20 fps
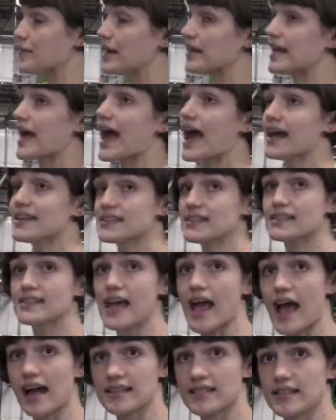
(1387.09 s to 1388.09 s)
And as
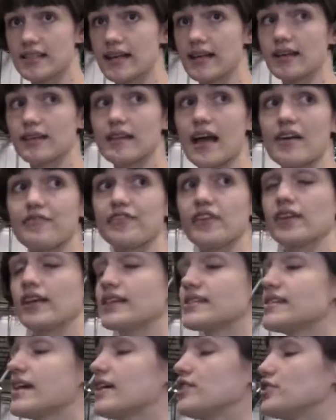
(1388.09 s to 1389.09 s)
it's exiting that
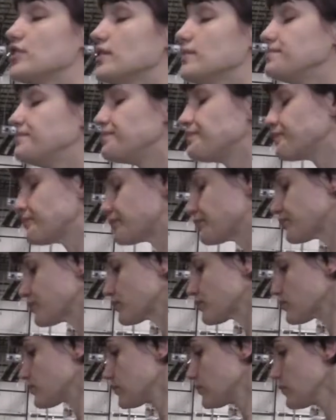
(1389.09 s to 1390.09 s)
filling station,
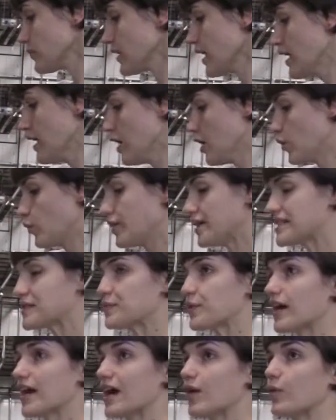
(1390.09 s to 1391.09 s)
we
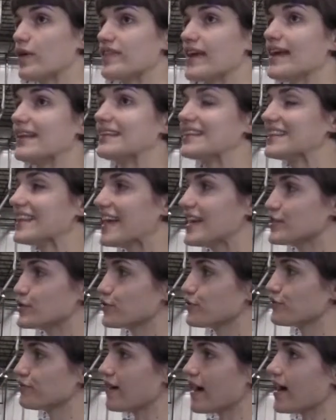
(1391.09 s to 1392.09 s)
spray it with a
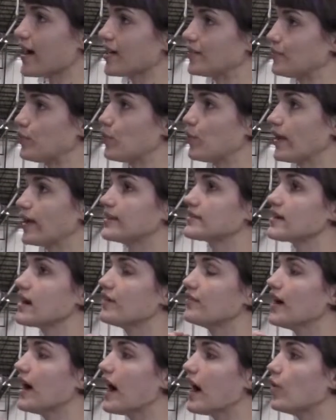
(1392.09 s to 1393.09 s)
laser fine point
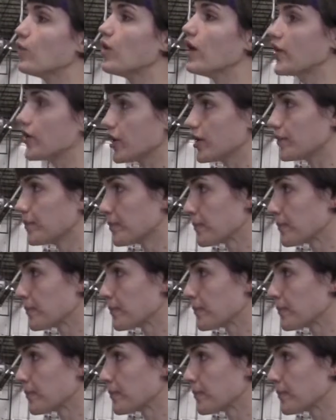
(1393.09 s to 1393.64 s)
of hot water.